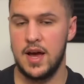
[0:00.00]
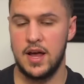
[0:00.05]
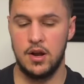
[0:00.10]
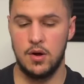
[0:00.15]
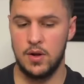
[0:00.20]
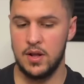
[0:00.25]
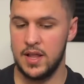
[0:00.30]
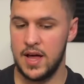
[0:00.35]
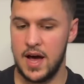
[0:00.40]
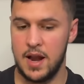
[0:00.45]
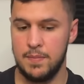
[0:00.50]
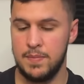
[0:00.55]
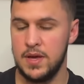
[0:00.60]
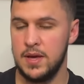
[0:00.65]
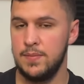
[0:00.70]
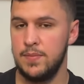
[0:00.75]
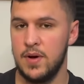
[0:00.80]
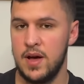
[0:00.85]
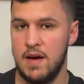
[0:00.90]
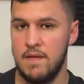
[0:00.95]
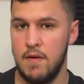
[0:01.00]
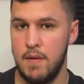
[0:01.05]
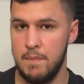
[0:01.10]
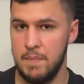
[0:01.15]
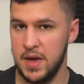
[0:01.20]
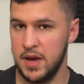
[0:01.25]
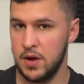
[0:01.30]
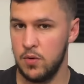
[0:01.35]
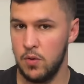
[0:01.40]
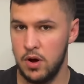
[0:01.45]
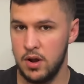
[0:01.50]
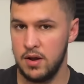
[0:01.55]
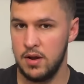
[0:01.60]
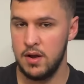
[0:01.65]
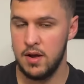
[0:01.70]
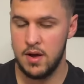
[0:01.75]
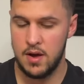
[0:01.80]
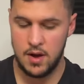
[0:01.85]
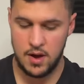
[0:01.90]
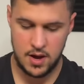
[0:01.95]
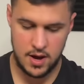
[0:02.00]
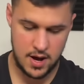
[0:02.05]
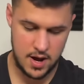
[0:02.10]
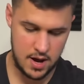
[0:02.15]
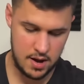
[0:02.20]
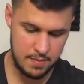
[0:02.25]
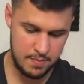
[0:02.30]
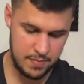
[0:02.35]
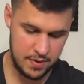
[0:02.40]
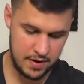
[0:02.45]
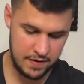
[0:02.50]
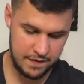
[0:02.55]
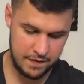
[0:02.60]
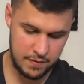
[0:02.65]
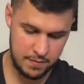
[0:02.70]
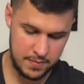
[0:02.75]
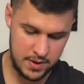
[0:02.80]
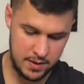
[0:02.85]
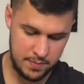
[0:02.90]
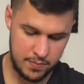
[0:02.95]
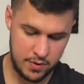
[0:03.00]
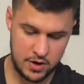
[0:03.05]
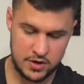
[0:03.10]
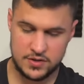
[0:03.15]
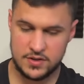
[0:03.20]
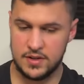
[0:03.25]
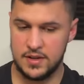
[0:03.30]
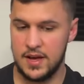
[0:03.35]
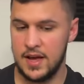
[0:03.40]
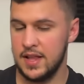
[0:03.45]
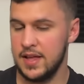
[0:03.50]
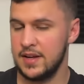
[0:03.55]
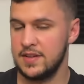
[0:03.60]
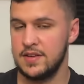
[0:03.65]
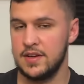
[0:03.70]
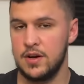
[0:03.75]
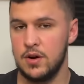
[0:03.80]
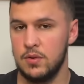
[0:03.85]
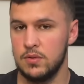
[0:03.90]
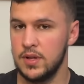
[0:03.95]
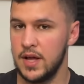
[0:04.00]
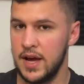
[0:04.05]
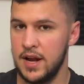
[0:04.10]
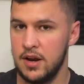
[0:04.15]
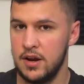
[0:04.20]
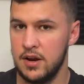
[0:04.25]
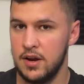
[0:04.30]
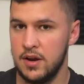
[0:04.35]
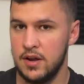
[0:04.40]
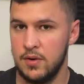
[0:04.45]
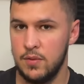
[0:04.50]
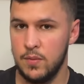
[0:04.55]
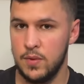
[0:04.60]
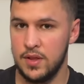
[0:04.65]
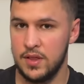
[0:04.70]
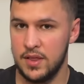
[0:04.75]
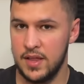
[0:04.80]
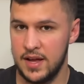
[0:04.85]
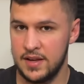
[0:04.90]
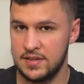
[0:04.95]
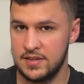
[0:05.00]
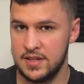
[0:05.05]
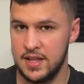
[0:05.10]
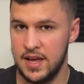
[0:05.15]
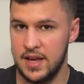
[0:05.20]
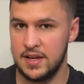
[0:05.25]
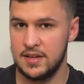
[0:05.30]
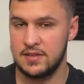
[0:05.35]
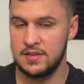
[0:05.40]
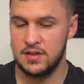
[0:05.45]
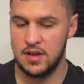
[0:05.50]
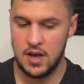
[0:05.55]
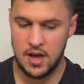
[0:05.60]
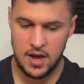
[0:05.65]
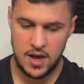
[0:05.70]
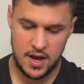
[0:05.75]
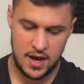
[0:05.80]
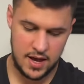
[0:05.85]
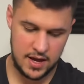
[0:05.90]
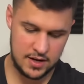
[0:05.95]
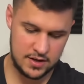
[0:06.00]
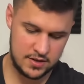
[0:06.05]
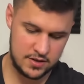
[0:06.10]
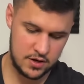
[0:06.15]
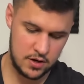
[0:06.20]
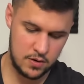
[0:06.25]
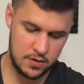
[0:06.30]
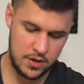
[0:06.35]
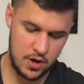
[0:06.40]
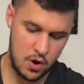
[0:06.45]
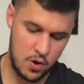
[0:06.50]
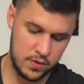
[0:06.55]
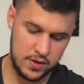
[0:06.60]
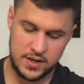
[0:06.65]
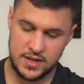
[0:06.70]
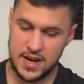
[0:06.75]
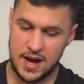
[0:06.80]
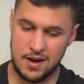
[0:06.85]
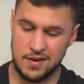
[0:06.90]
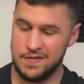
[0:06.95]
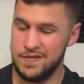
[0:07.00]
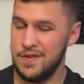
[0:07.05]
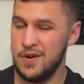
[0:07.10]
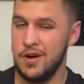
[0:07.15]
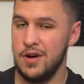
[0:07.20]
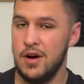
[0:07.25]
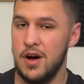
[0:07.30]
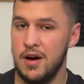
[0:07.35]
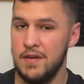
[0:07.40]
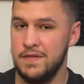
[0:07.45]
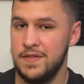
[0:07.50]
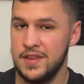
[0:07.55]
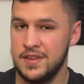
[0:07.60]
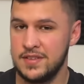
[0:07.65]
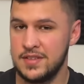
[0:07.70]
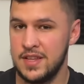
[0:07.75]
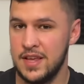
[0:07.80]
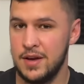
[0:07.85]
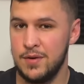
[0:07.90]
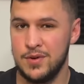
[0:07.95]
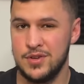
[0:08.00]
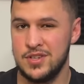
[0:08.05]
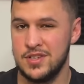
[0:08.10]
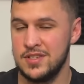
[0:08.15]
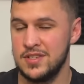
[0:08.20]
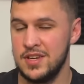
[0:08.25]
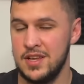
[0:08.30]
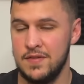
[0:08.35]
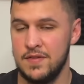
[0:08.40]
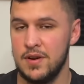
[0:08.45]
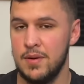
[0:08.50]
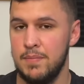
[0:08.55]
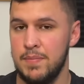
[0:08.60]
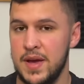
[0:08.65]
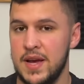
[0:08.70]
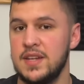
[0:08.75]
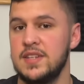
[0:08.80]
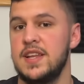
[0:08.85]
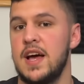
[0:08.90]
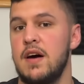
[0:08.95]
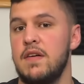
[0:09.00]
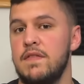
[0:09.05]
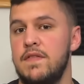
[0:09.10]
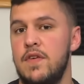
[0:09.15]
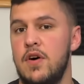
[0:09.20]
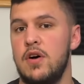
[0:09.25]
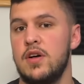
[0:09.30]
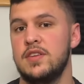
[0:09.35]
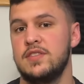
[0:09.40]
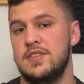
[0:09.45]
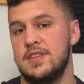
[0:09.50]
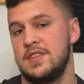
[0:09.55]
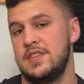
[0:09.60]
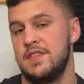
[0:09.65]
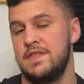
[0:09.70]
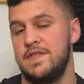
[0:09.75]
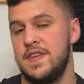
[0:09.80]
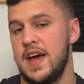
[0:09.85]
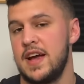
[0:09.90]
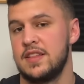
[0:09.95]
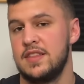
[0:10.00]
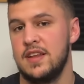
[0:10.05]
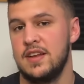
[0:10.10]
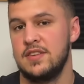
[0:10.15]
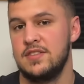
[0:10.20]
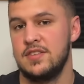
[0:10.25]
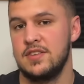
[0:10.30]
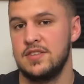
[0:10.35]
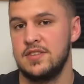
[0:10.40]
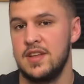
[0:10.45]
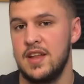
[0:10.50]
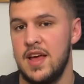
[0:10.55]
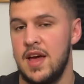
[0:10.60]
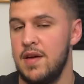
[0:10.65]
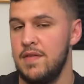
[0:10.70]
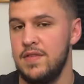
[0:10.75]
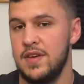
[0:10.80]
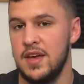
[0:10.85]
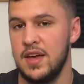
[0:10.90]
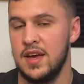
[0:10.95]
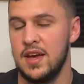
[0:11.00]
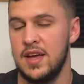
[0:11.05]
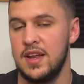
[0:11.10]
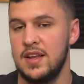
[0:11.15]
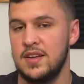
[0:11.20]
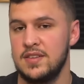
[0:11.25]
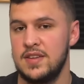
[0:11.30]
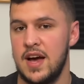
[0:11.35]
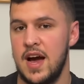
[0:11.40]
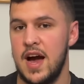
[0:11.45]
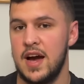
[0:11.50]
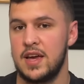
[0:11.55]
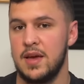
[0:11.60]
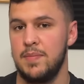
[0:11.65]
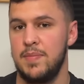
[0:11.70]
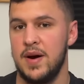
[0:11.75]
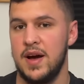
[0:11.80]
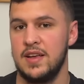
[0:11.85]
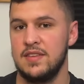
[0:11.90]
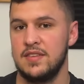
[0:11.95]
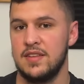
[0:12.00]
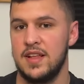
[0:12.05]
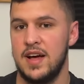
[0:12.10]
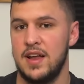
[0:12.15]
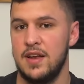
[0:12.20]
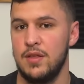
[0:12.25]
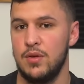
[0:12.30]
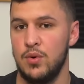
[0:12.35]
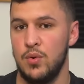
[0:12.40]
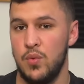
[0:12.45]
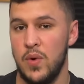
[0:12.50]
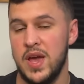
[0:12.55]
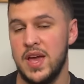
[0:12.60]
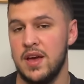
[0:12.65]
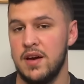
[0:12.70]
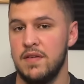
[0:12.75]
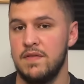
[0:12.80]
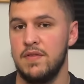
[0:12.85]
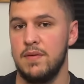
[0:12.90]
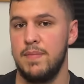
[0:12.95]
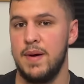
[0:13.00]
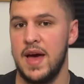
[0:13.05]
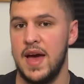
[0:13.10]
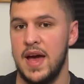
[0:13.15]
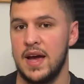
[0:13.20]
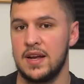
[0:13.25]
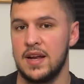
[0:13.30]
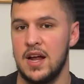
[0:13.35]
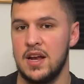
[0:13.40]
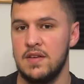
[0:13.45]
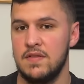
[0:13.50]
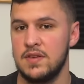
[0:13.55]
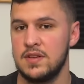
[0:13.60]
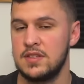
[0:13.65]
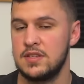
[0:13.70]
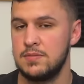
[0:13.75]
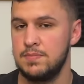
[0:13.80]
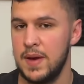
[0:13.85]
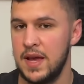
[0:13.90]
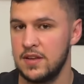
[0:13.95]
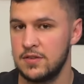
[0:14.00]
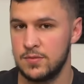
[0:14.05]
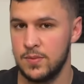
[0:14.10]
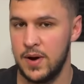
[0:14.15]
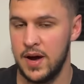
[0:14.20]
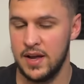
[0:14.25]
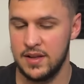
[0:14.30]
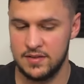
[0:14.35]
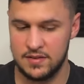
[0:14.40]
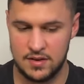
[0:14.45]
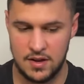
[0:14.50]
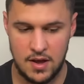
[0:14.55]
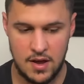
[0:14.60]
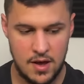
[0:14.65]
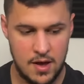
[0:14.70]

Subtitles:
I know a lot of people have a big one, but for me personally, I like to go lighter and with less things. And so the only downfall of this thing, which isn't even a big downfall, is the fact that it's just heavy and it occupies a lot of the weight of the bag, not even space-wise.